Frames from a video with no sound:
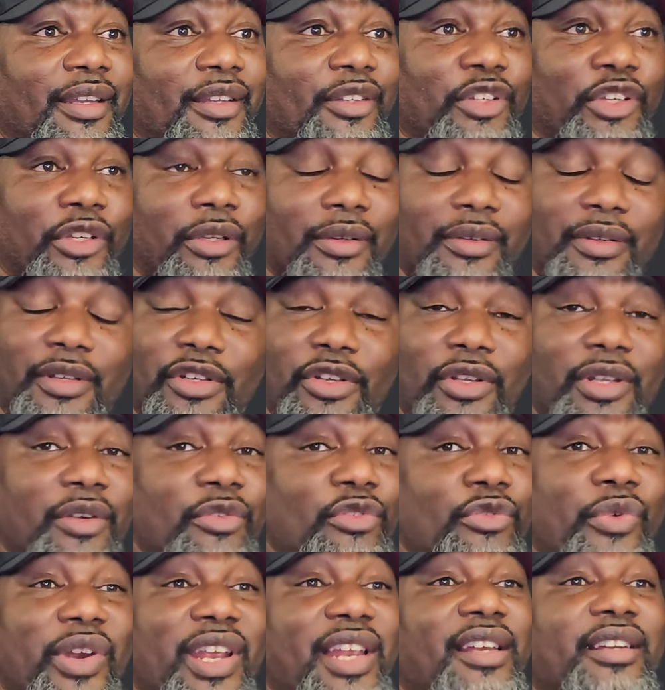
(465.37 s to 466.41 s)

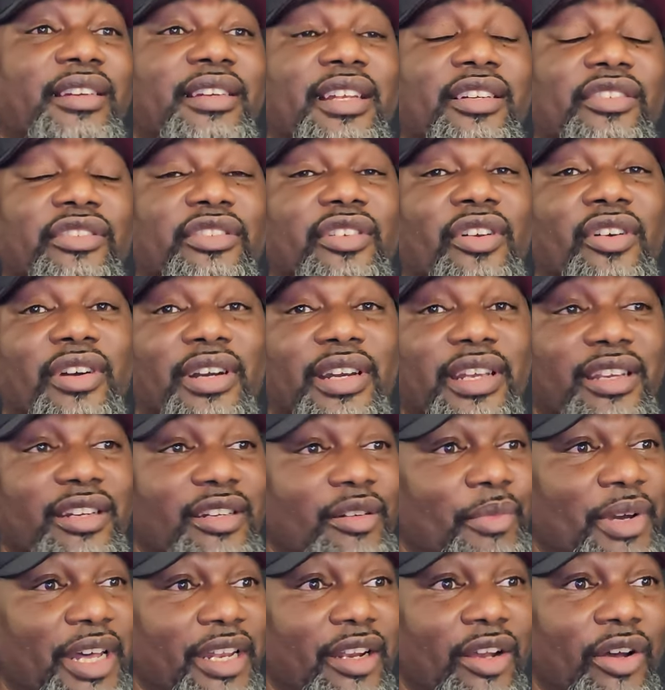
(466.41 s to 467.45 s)
You really didn't start hearing
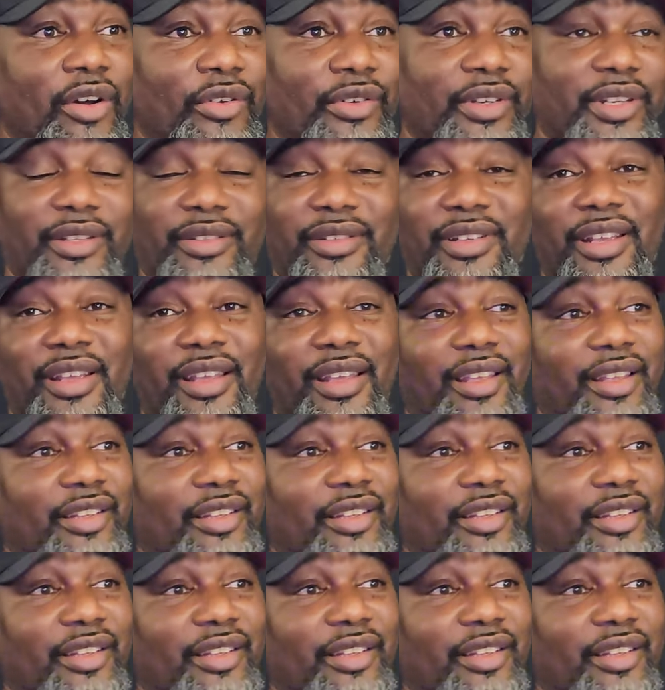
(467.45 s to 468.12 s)
about all this